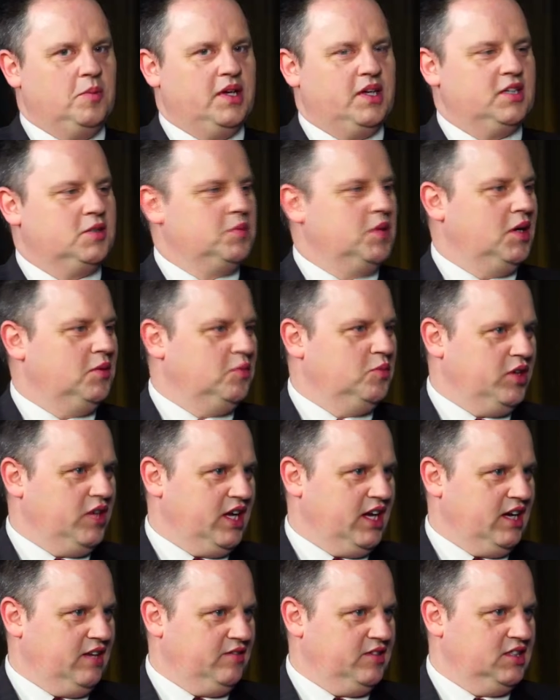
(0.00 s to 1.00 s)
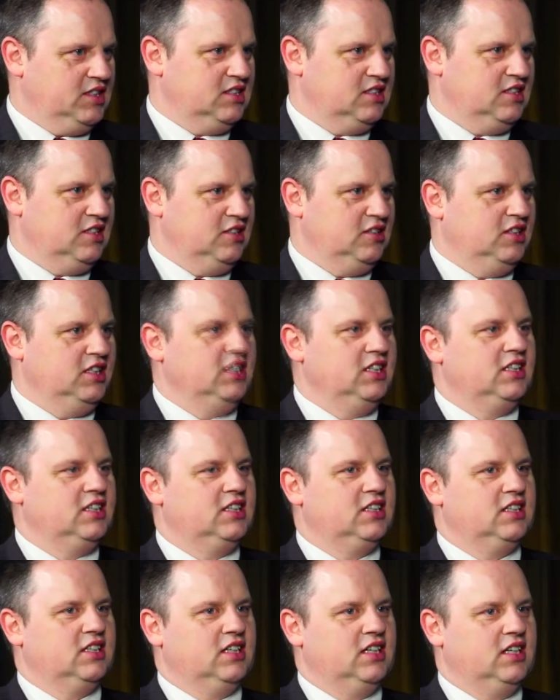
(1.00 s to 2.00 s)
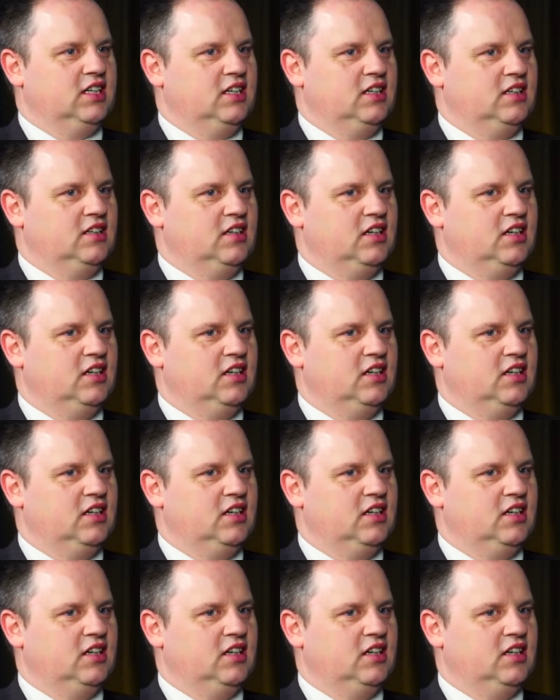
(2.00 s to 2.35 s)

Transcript: biggest problem we have is the unique uh,